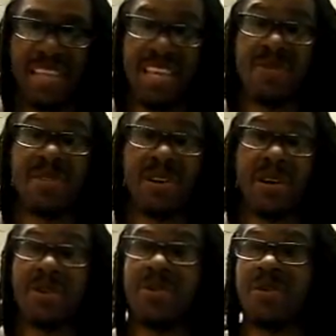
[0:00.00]
He was
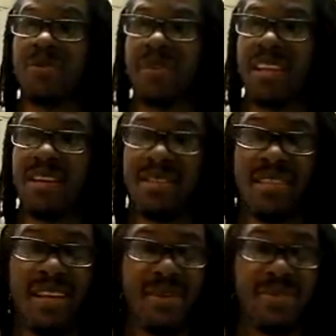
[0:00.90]
hardcore, man.
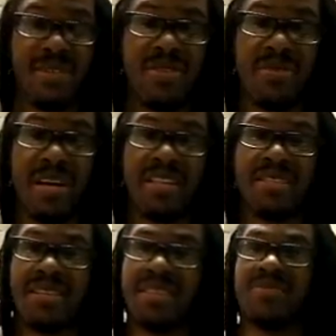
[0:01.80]
I don't think nobody
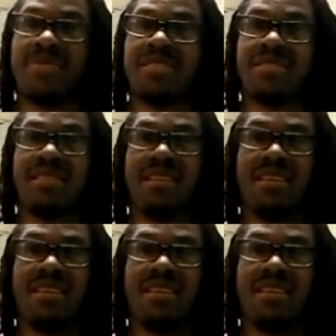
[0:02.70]
took as much